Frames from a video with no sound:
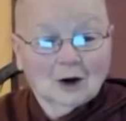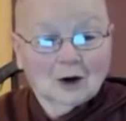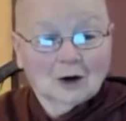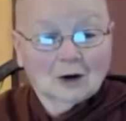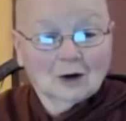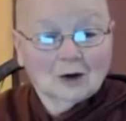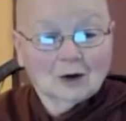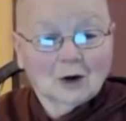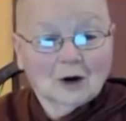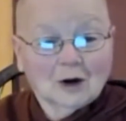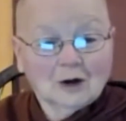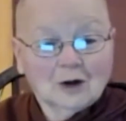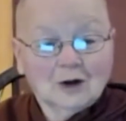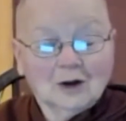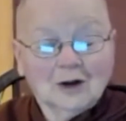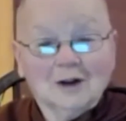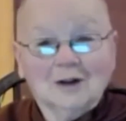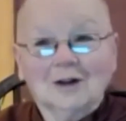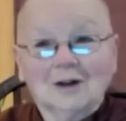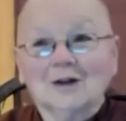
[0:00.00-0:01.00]
Trying to
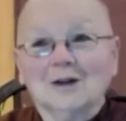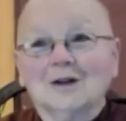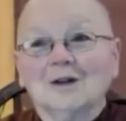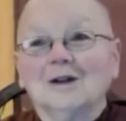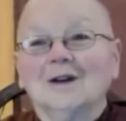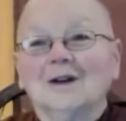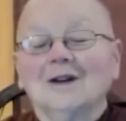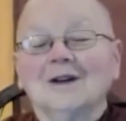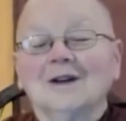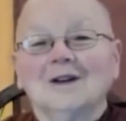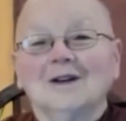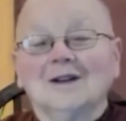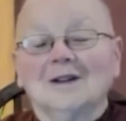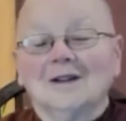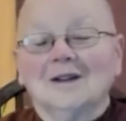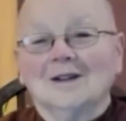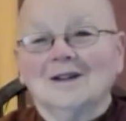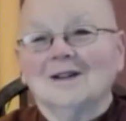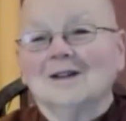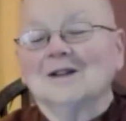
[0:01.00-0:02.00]
get the
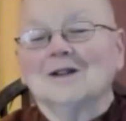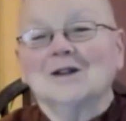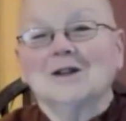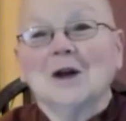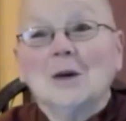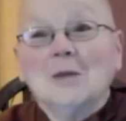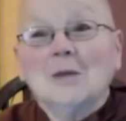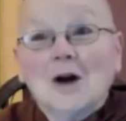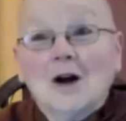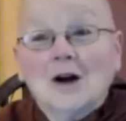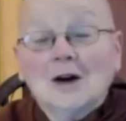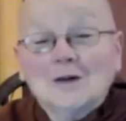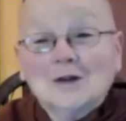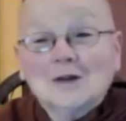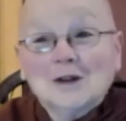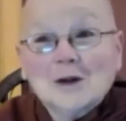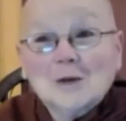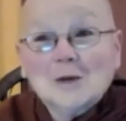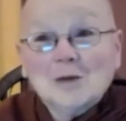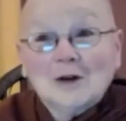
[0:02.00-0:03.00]
same kind of
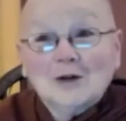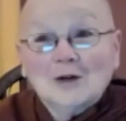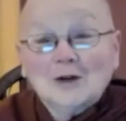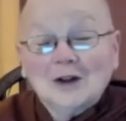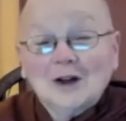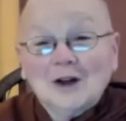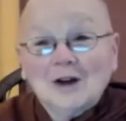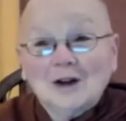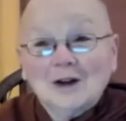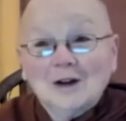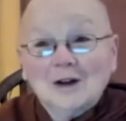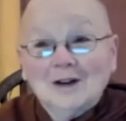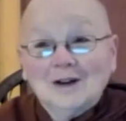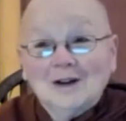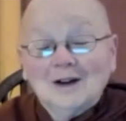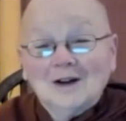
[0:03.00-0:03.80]
sleep every day.